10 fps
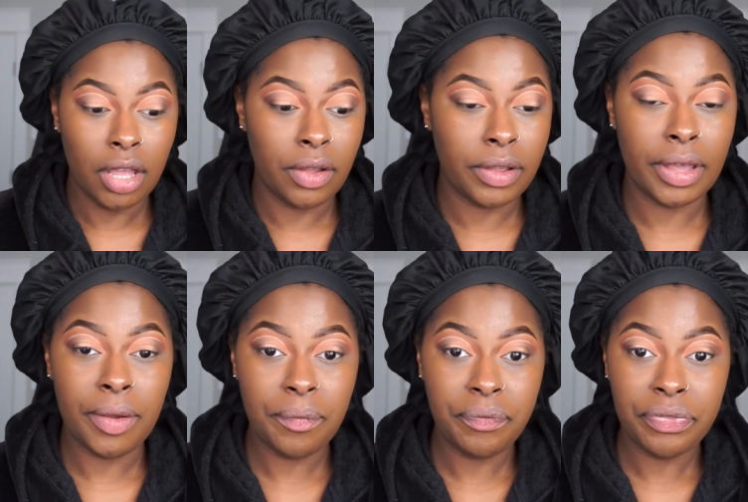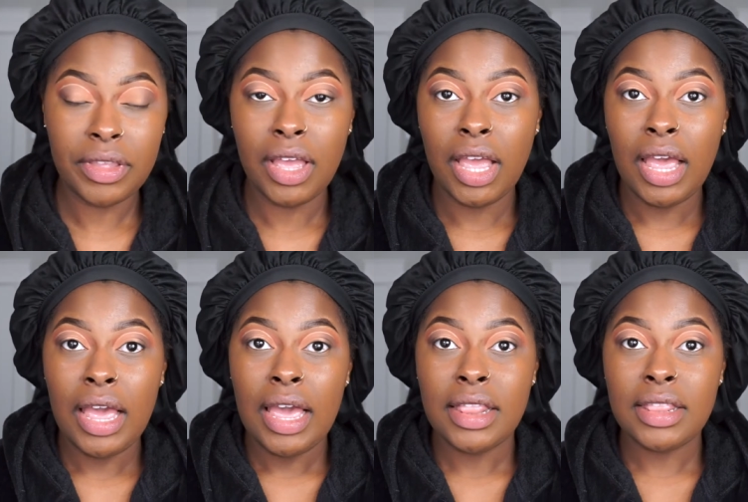okay
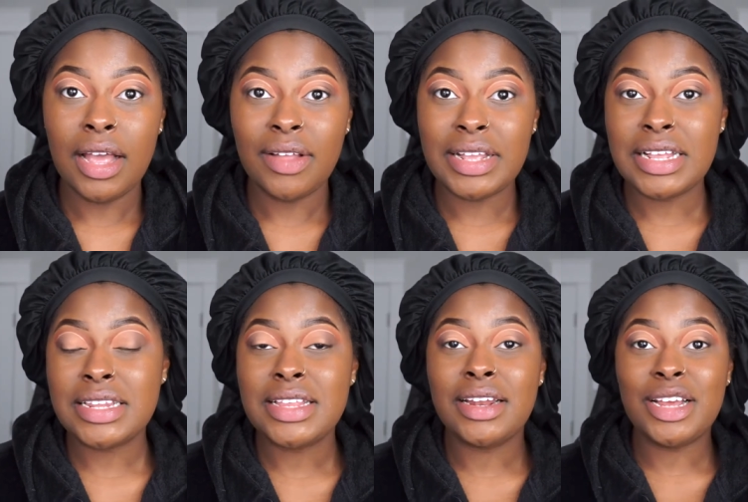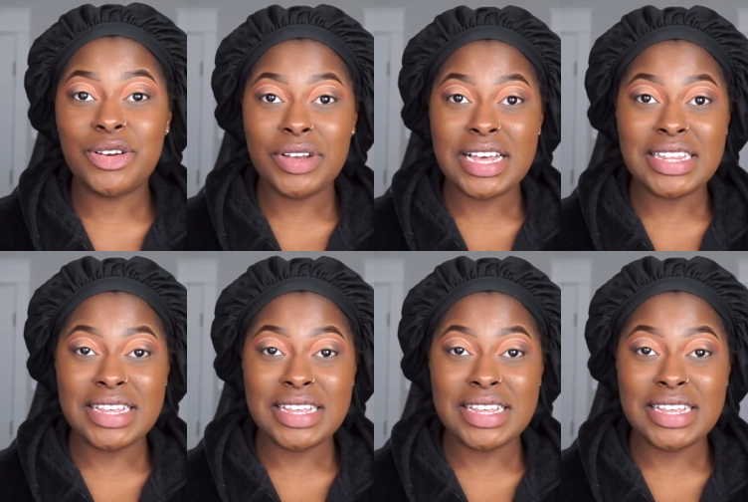now that that's done as you guys